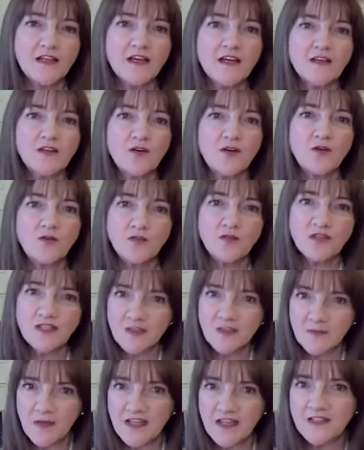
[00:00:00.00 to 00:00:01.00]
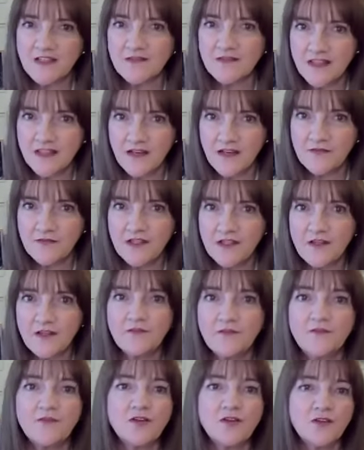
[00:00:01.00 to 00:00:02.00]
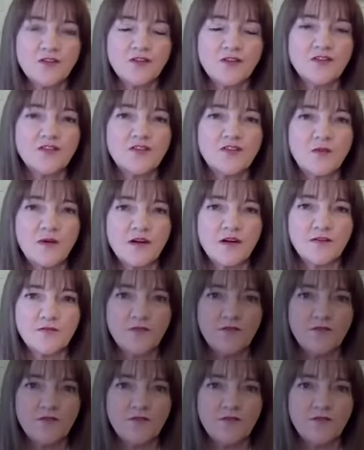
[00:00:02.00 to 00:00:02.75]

and hold a space of safety for others who are